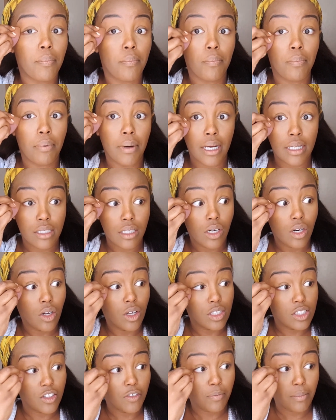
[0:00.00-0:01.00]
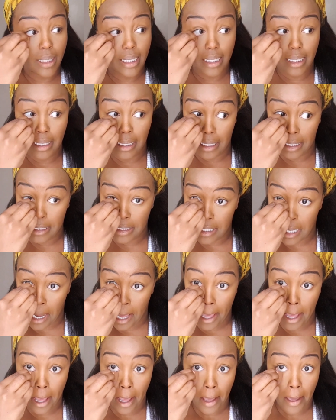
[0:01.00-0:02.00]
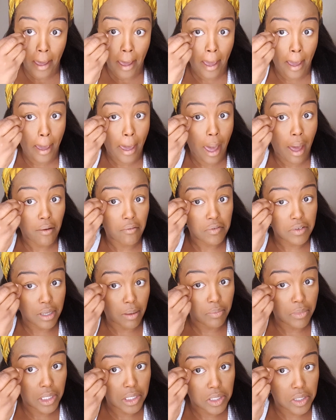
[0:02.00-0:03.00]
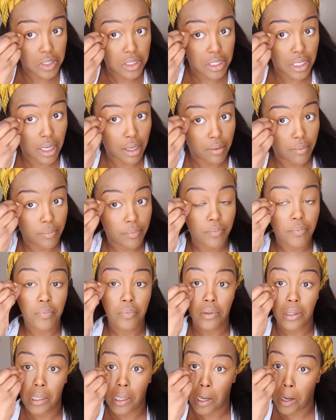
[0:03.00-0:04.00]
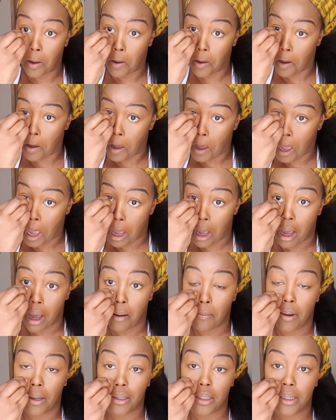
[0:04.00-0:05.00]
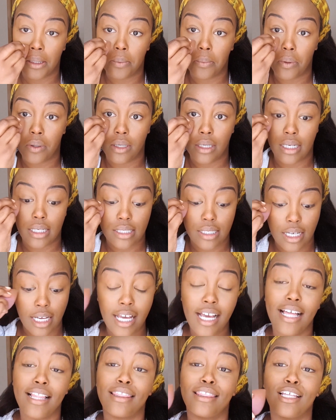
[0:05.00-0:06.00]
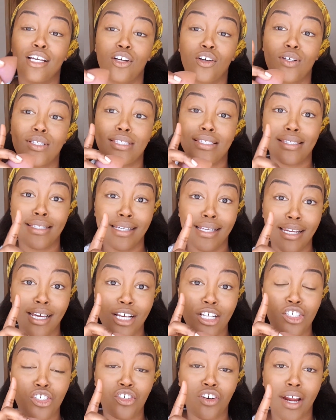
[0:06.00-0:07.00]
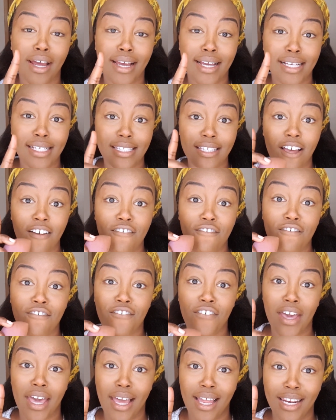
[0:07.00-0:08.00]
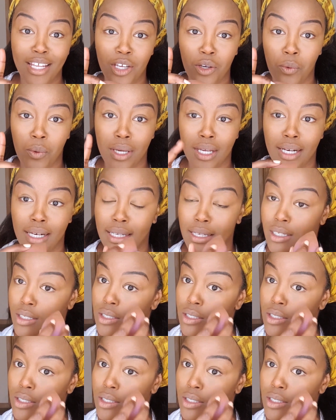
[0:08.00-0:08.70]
But lots of blending later, I have something to say about this product. The concealer dries fairly quickly,